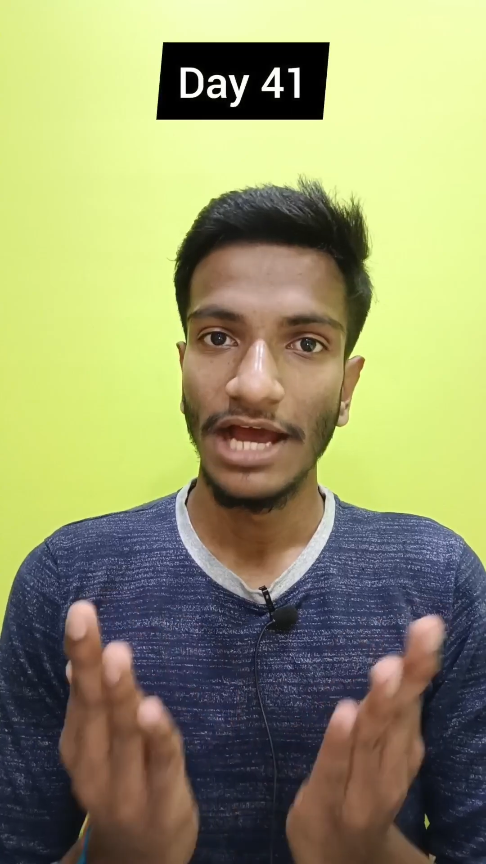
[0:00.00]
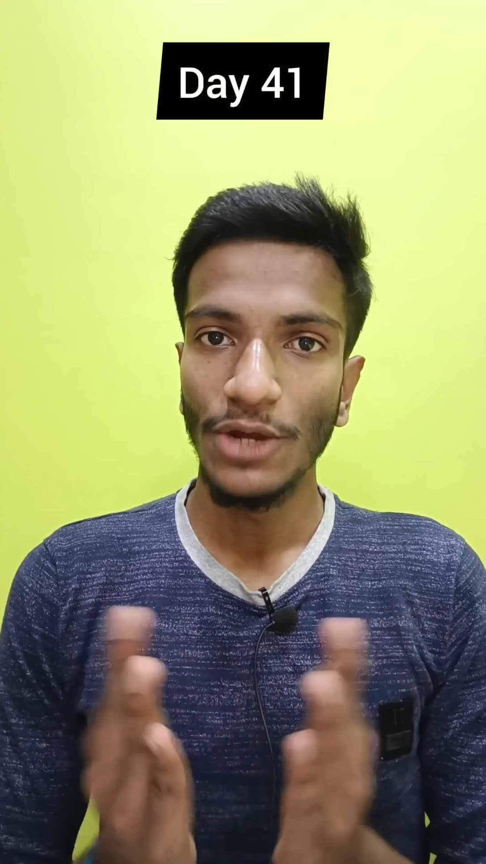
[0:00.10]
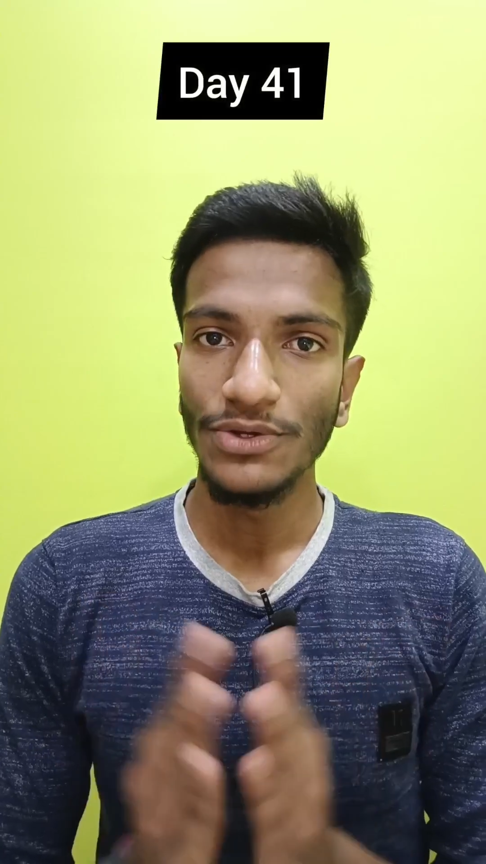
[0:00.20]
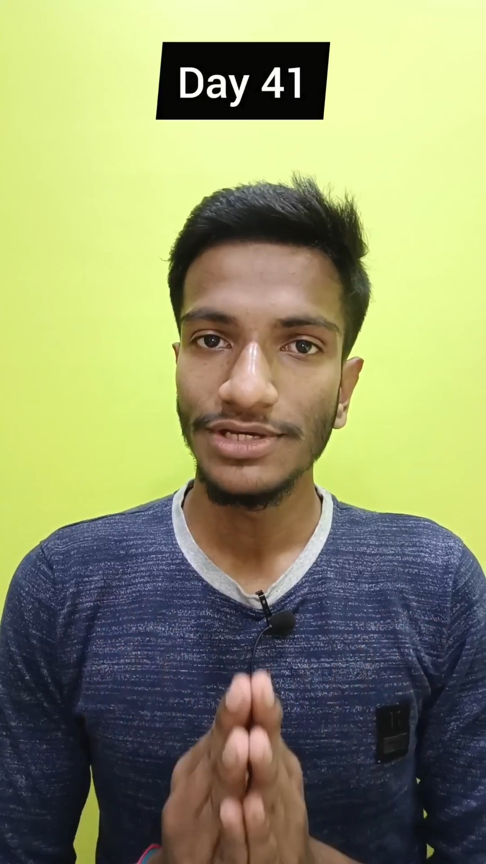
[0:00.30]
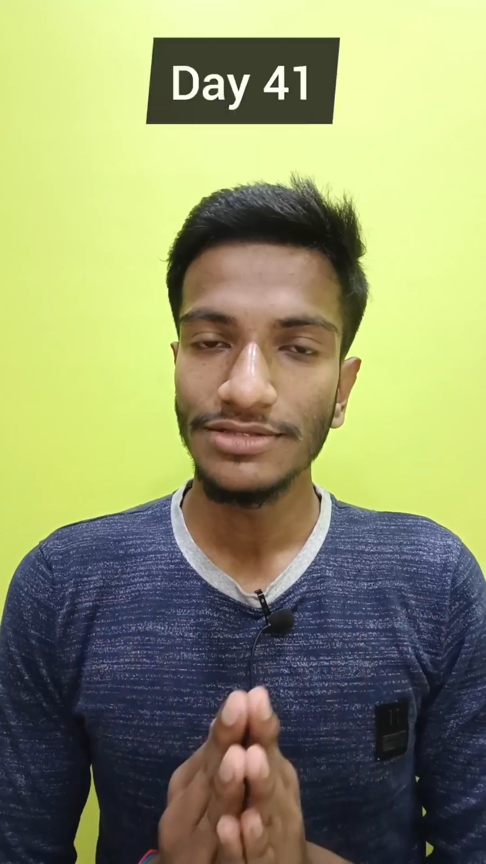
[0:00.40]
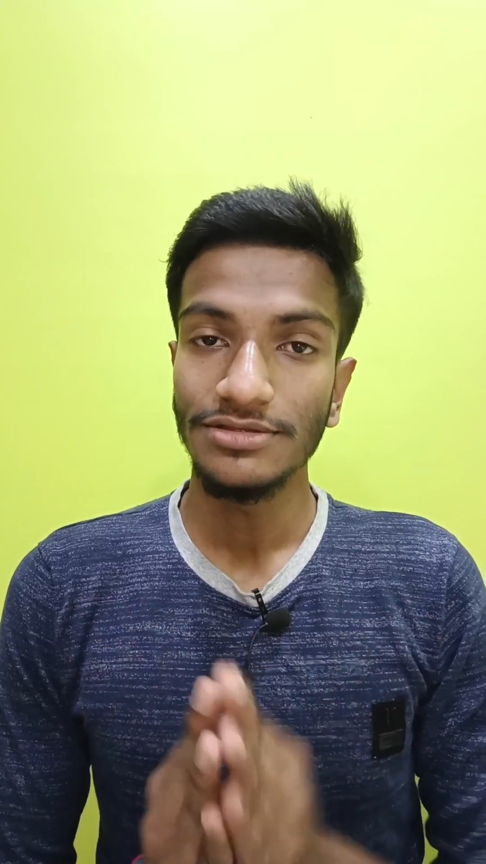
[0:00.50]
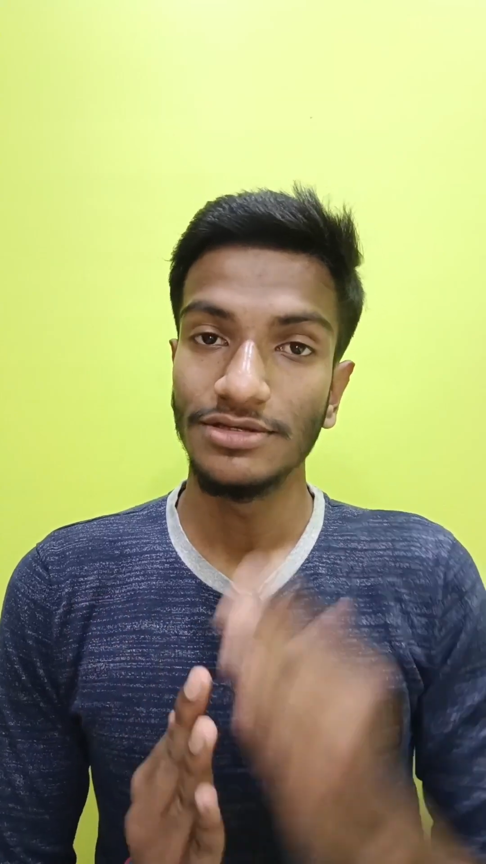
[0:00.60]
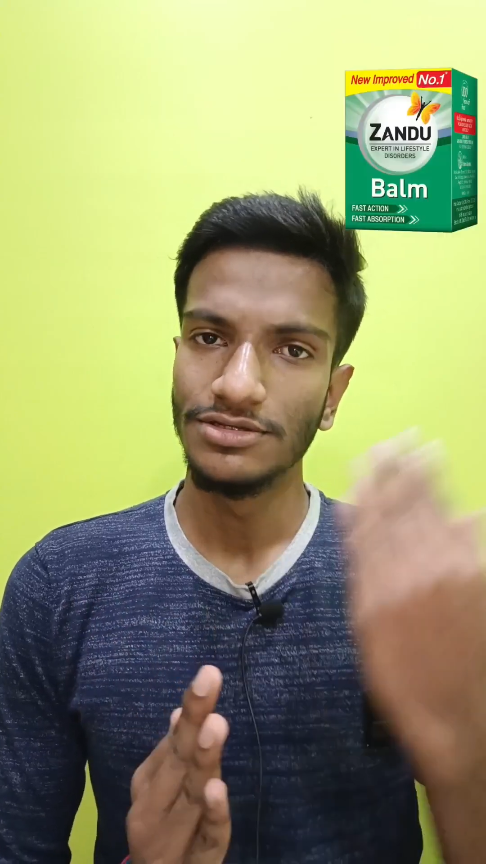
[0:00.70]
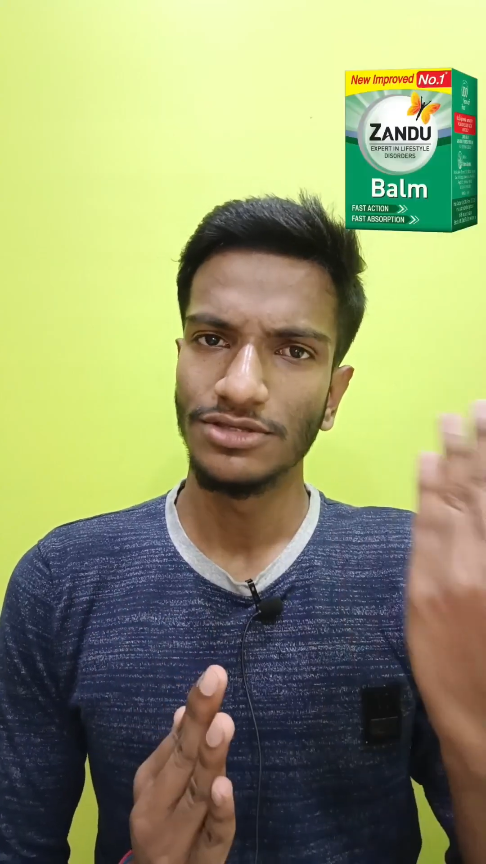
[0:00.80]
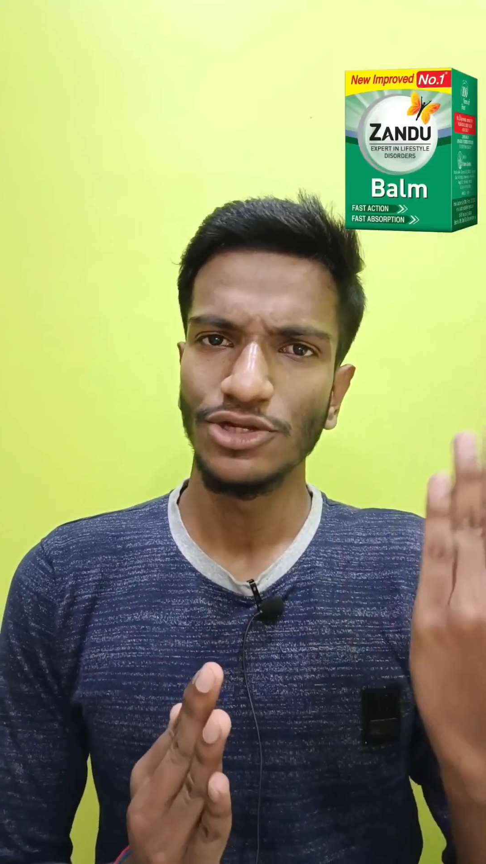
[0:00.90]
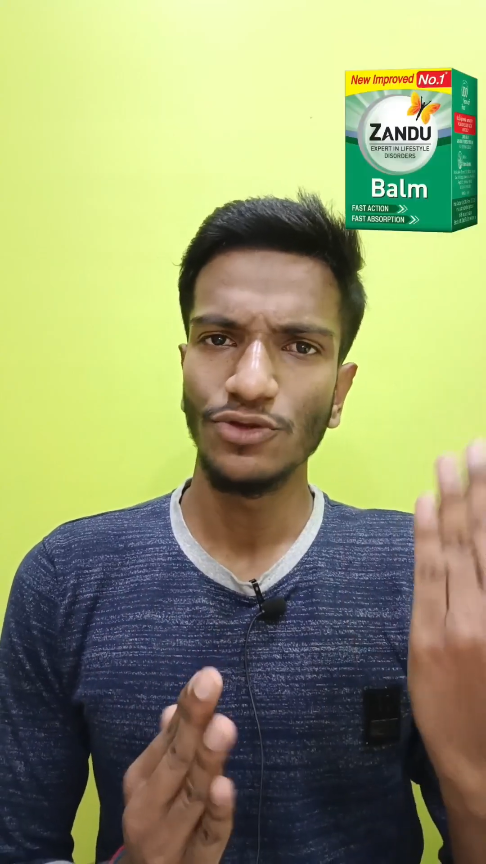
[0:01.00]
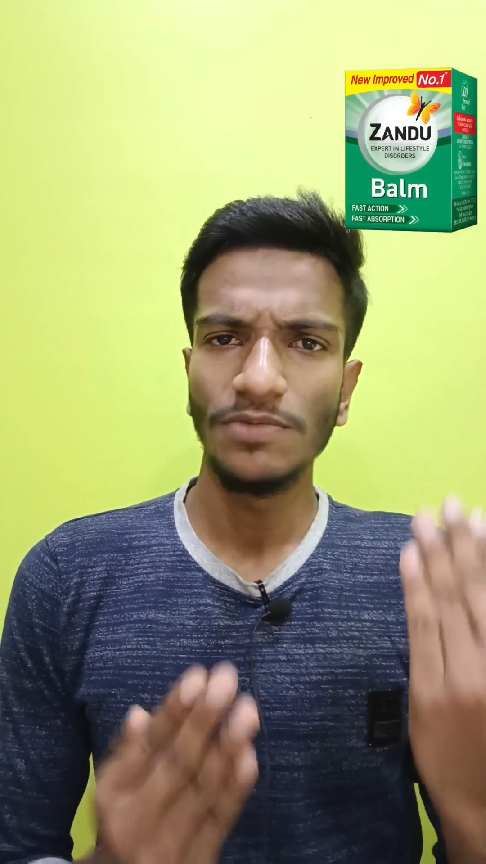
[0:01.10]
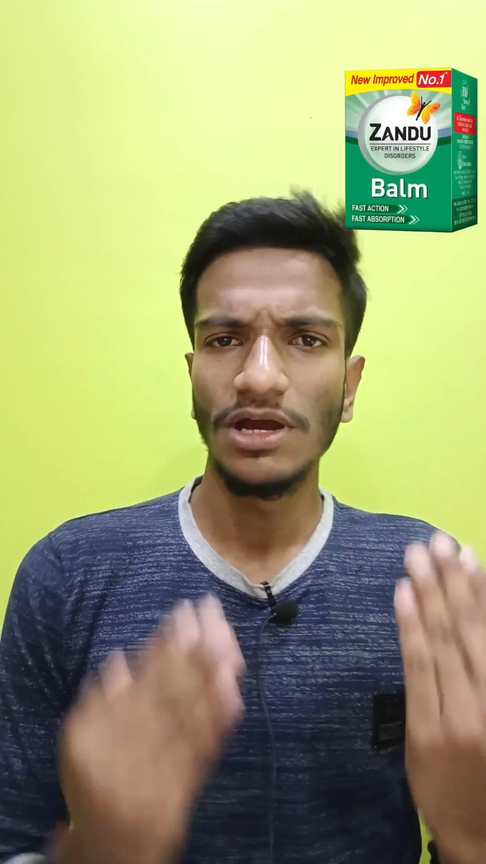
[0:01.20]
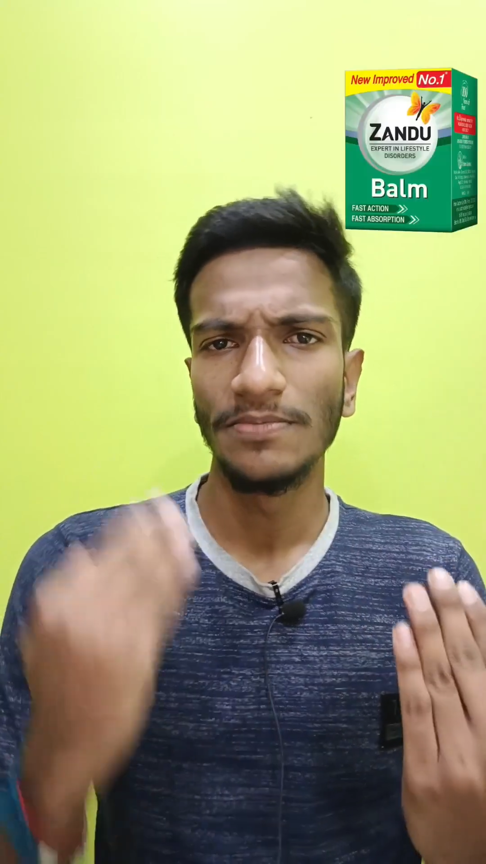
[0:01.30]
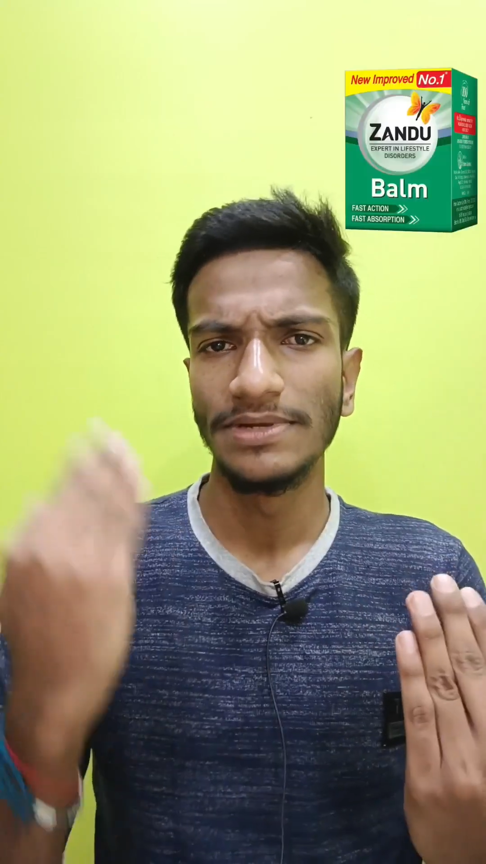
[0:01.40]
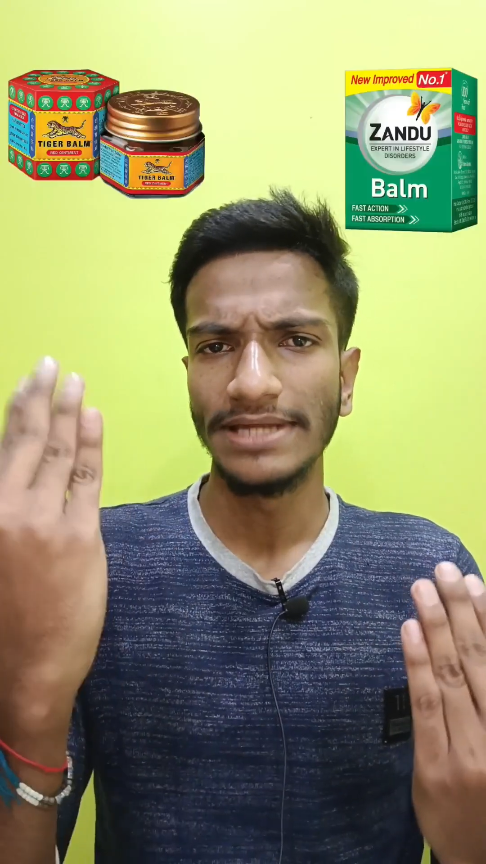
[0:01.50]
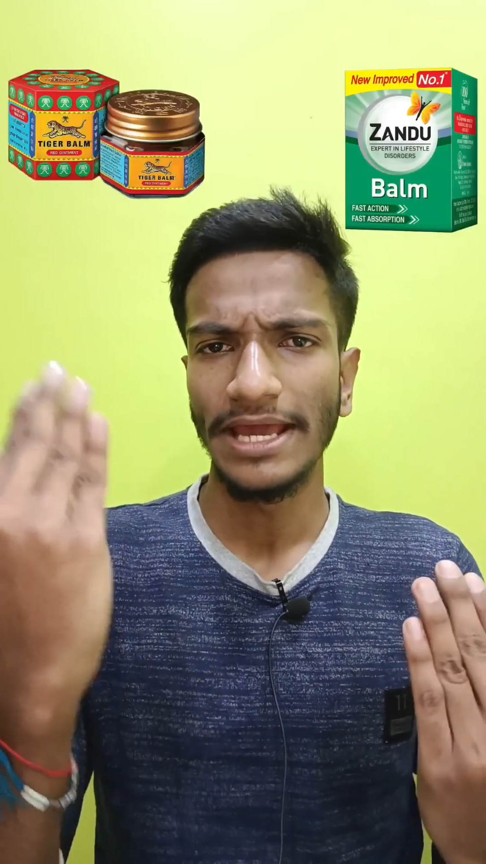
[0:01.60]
How does Zandu balm,